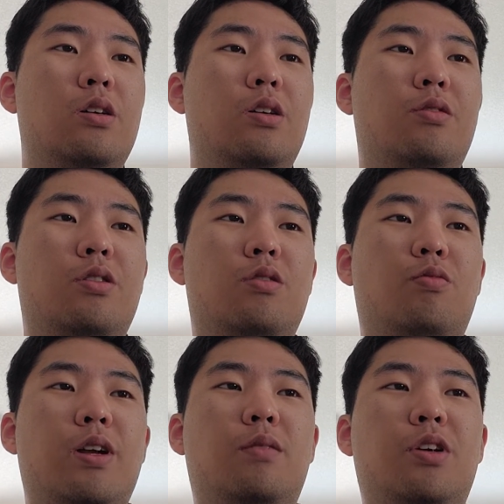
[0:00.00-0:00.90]
He was just
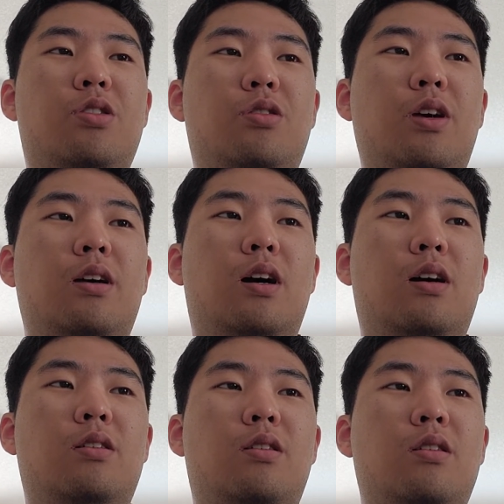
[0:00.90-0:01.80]
randomly shooting.
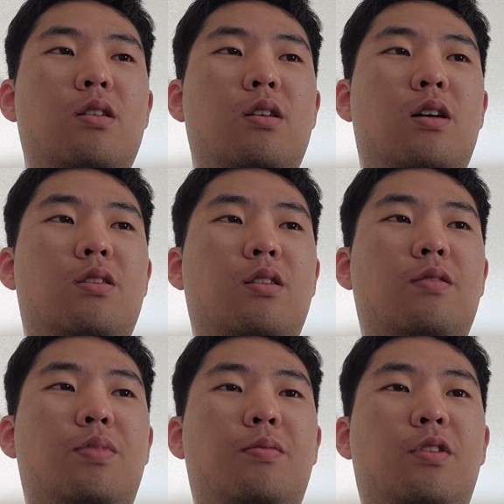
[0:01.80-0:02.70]
I, I saw
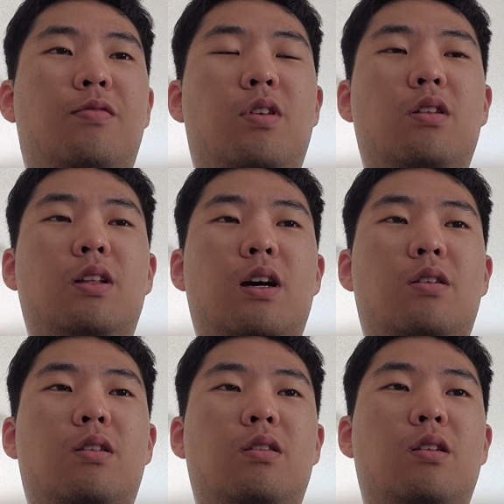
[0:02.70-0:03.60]
some people fall
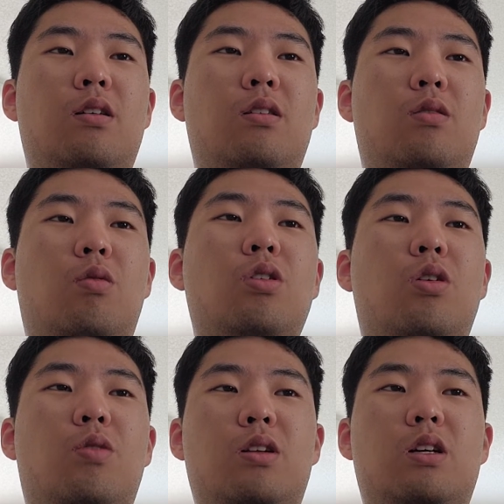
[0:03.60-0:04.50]
down or
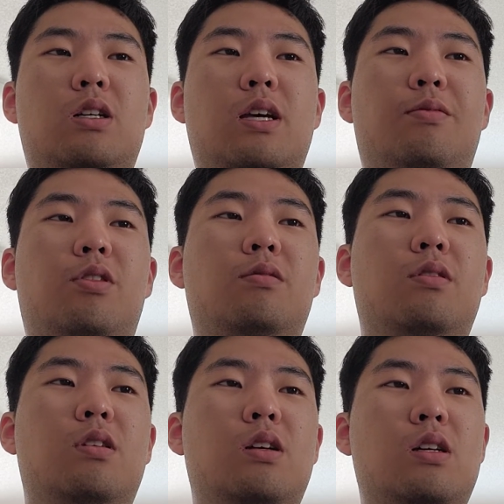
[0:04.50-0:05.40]
go under a table.
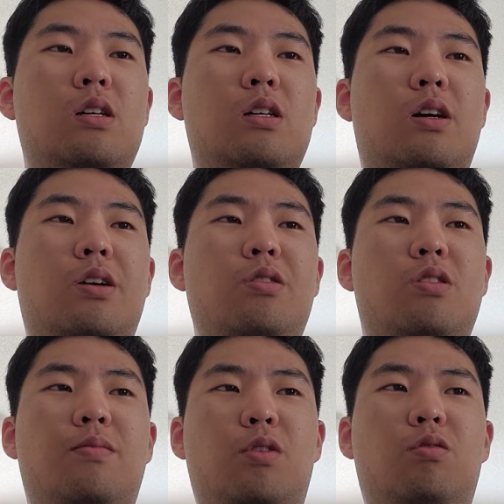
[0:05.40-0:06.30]
I knew
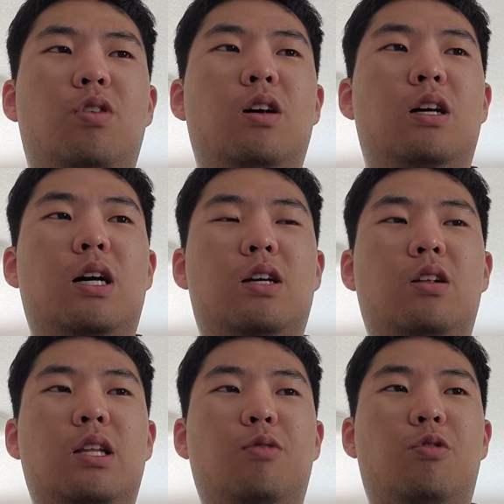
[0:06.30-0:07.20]
something was wrong. I
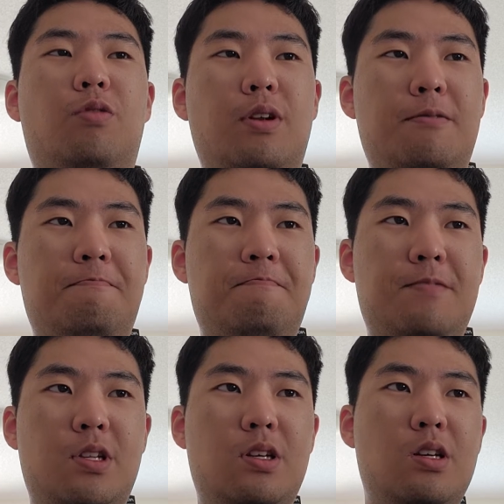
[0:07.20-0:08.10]
called 911.
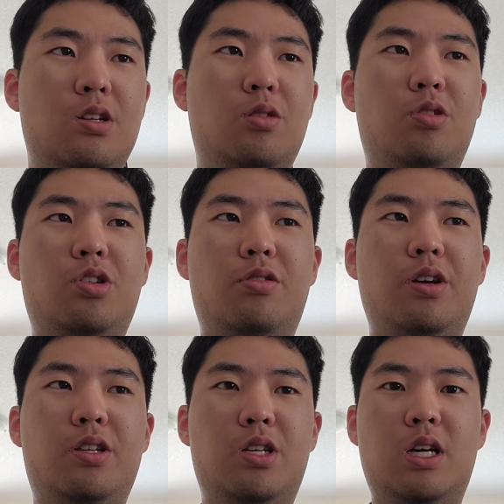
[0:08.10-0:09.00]
So
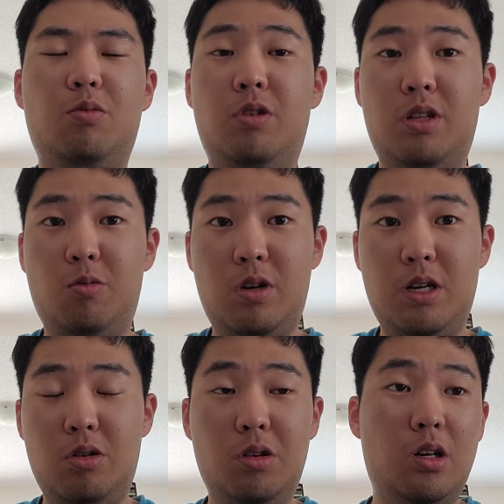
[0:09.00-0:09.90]
Jerry Chen was the one
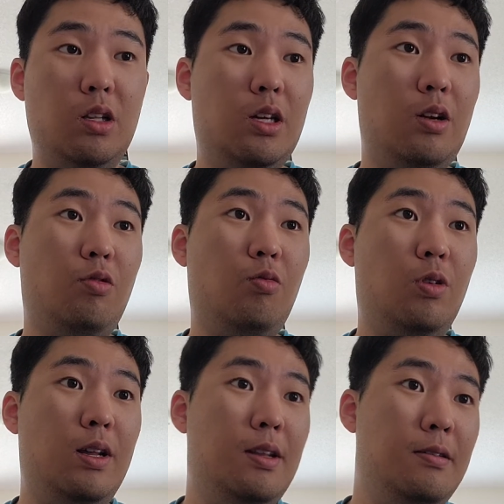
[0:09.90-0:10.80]
who called
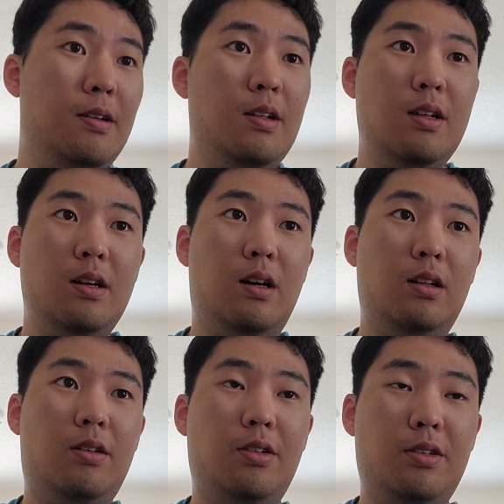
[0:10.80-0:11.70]
911,
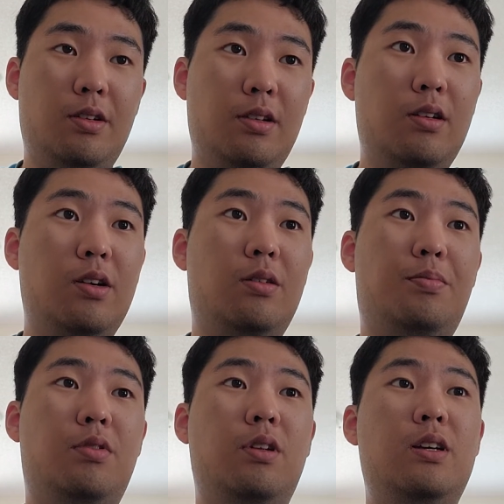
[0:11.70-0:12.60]
allowing the
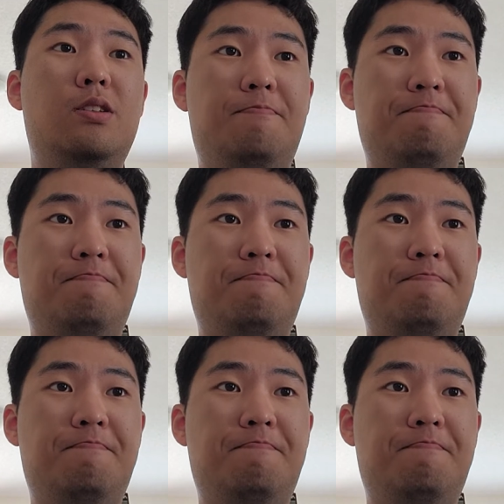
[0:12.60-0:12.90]
released